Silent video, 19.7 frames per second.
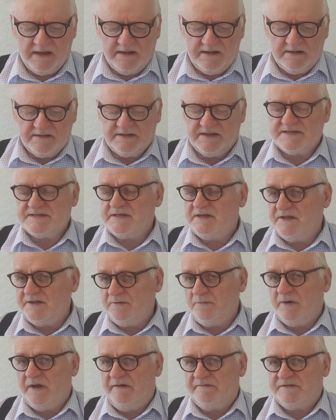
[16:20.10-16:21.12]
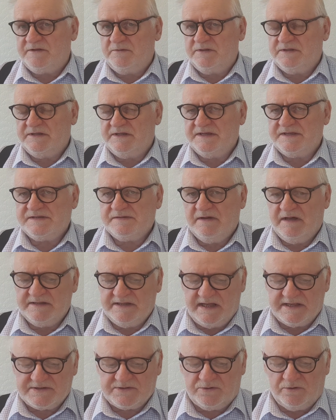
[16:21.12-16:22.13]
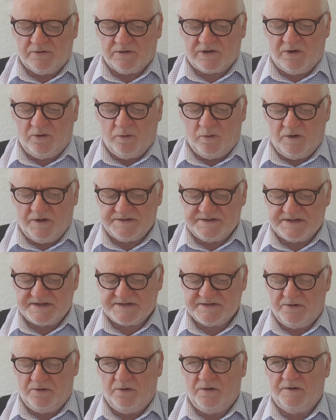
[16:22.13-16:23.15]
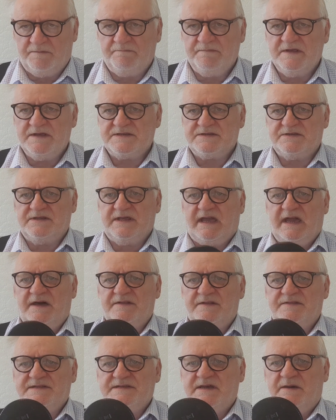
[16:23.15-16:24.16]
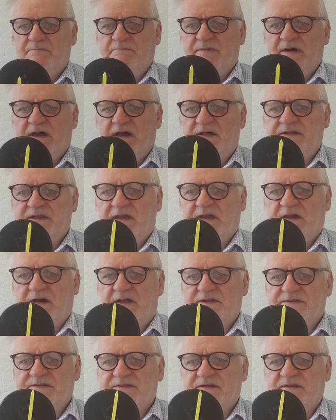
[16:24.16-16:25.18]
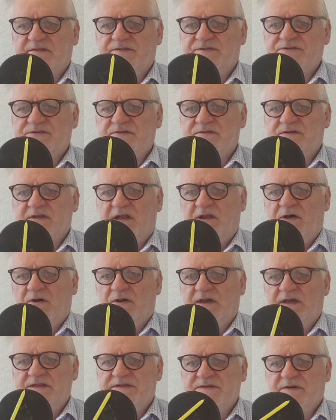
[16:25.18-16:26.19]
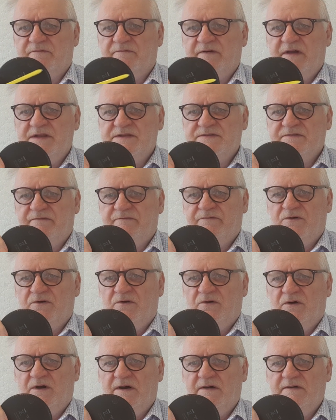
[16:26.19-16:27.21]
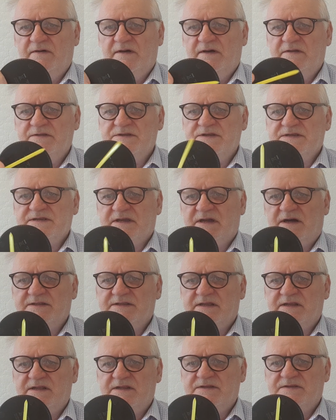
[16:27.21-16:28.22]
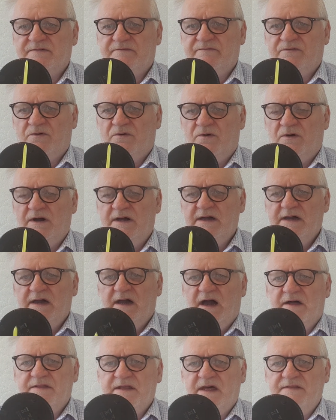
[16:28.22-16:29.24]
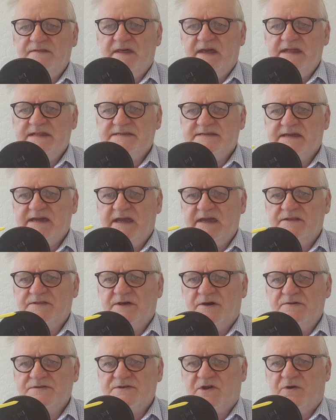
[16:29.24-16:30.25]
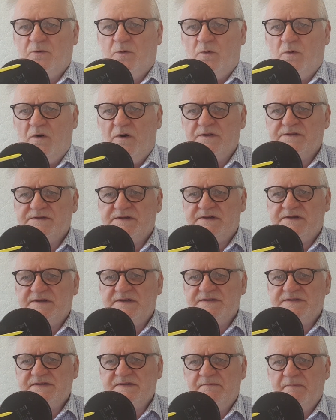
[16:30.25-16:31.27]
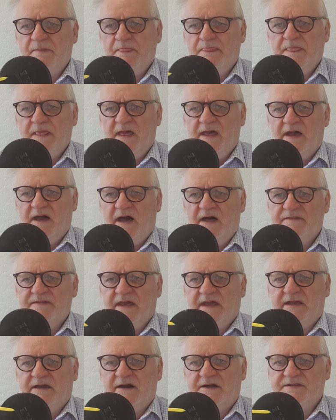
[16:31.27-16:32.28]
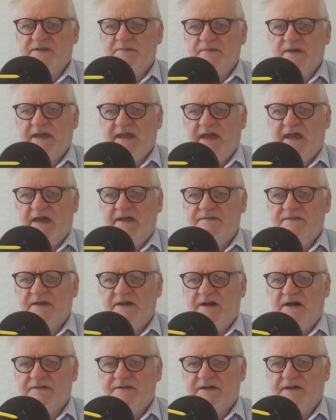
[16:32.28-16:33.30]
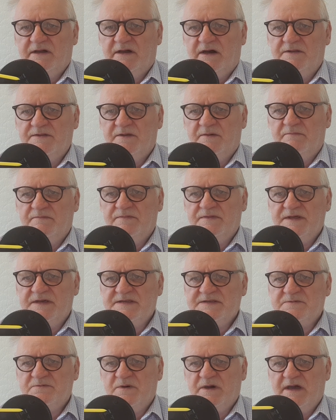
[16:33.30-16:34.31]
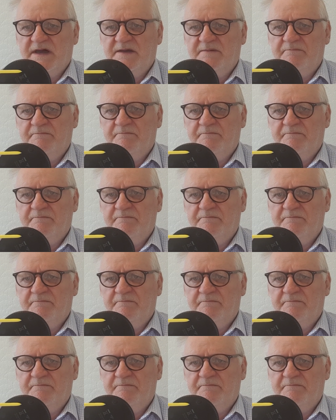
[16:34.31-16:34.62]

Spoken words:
there's another way of doing this, and that's called quarter sawn. So they get the timber and they cut the log into four, just cut it into four, and then they take those quarters and they cut them again. They either cut them this way